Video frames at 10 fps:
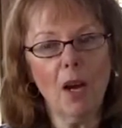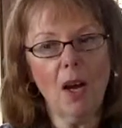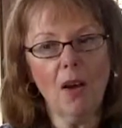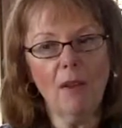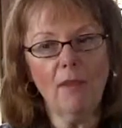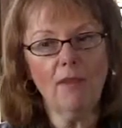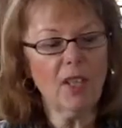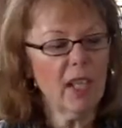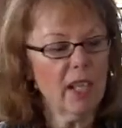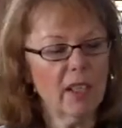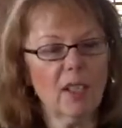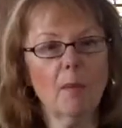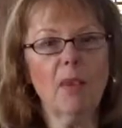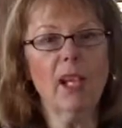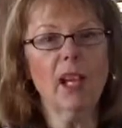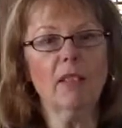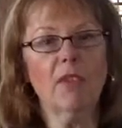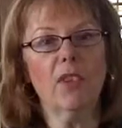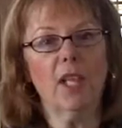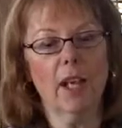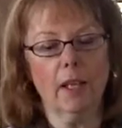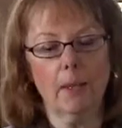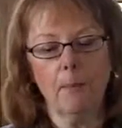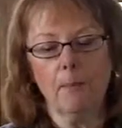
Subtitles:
of taking something out of the deck,